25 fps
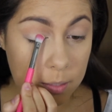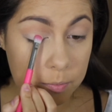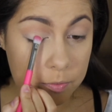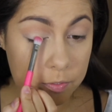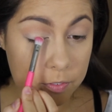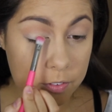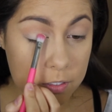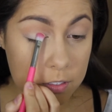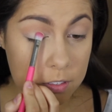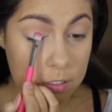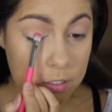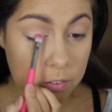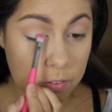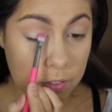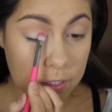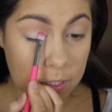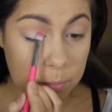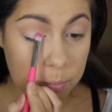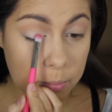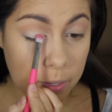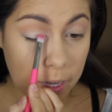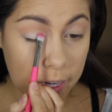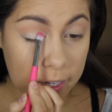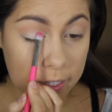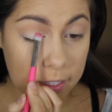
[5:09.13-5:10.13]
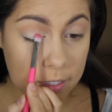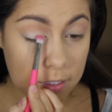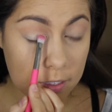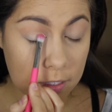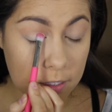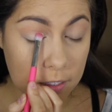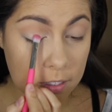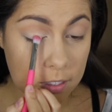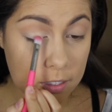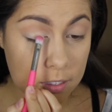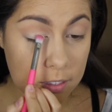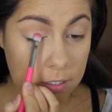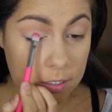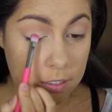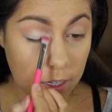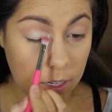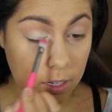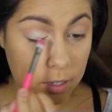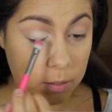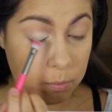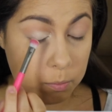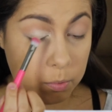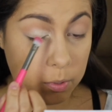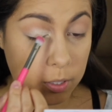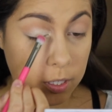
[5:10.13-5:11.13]
I'm first going to pack it on
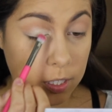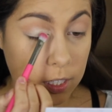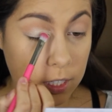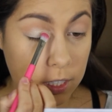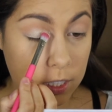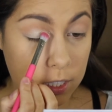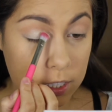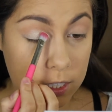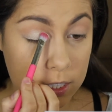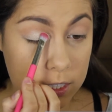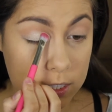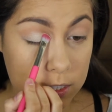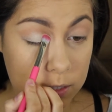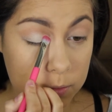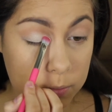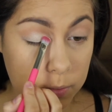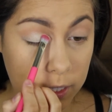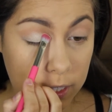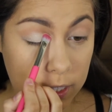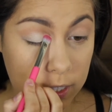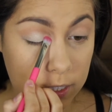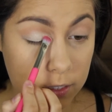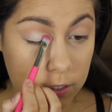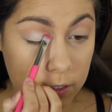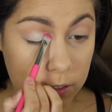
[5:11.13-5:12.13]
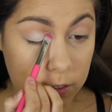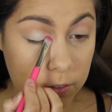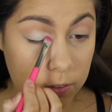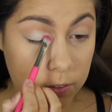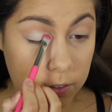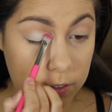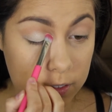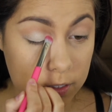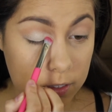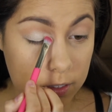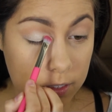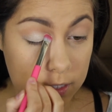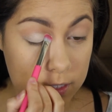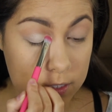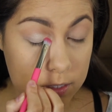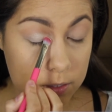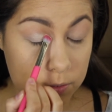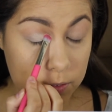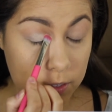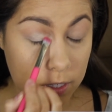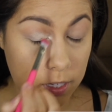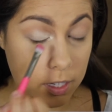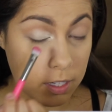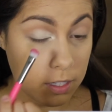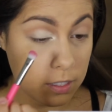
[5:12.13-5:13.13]
and bring it into my inner corner as
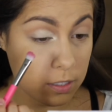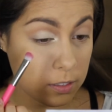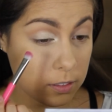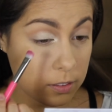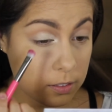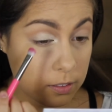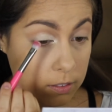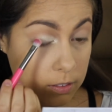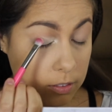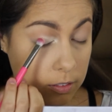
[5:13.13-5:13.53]
well.